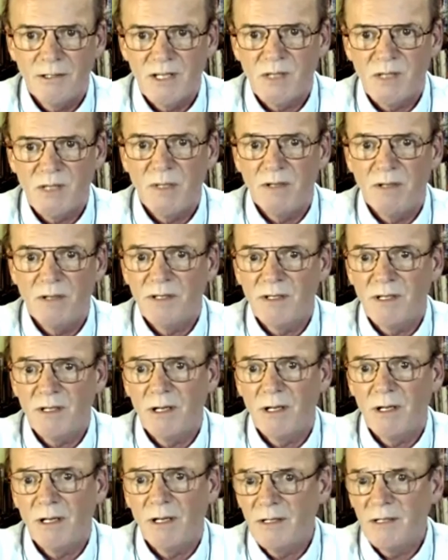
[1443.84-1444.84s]
You need
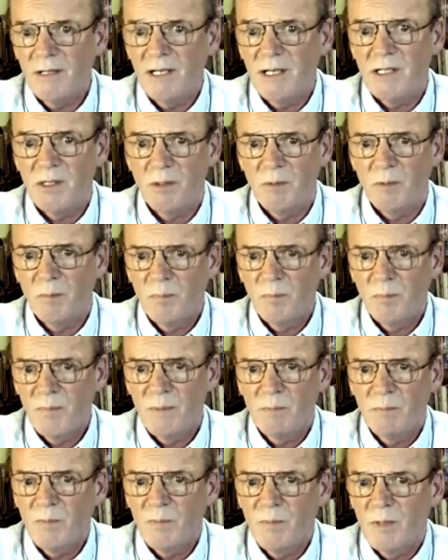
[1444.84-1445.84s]
to
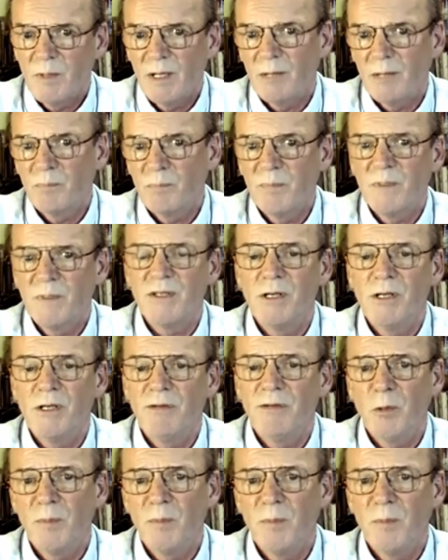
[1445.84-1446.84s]
preserve your position,
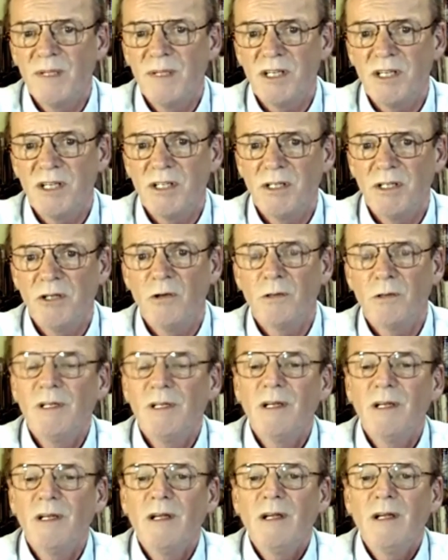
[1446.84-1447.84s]

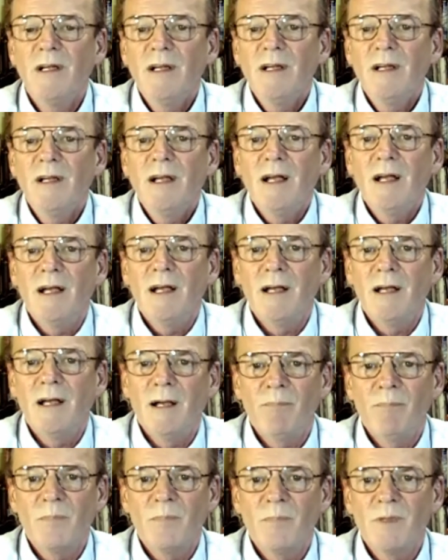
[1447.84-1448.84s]
your
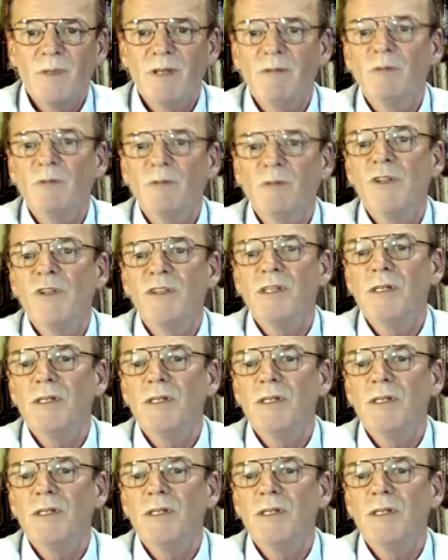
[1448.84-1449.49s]
reserve judgment.